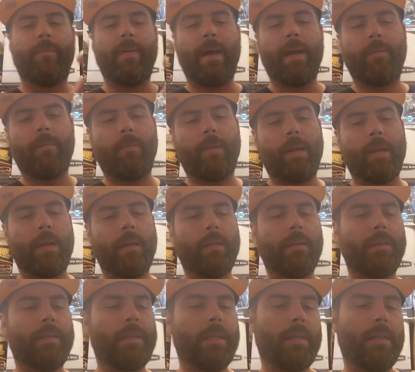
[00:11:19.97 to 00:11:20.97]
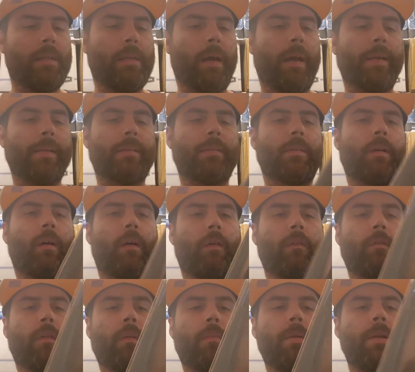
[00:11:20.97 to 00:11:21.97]
Batman 10 Nights
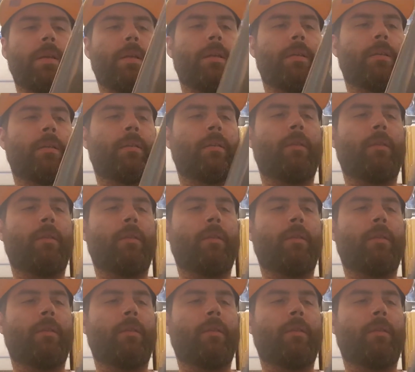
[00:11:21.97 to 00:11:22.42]
of the Beast